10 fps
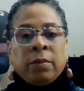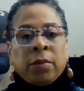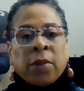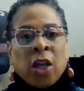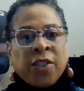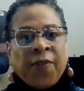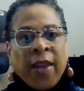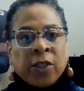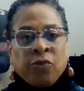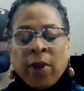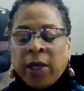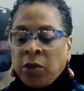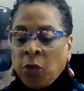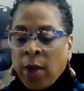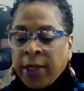Las Vegas
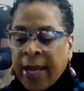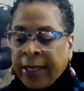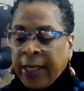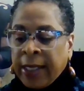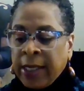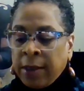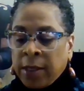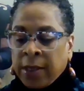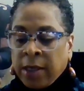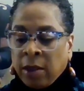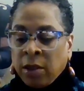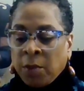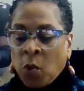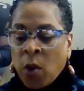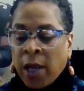Raiders, who are not in it, is still
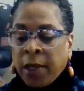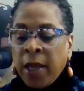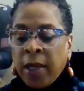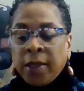number one.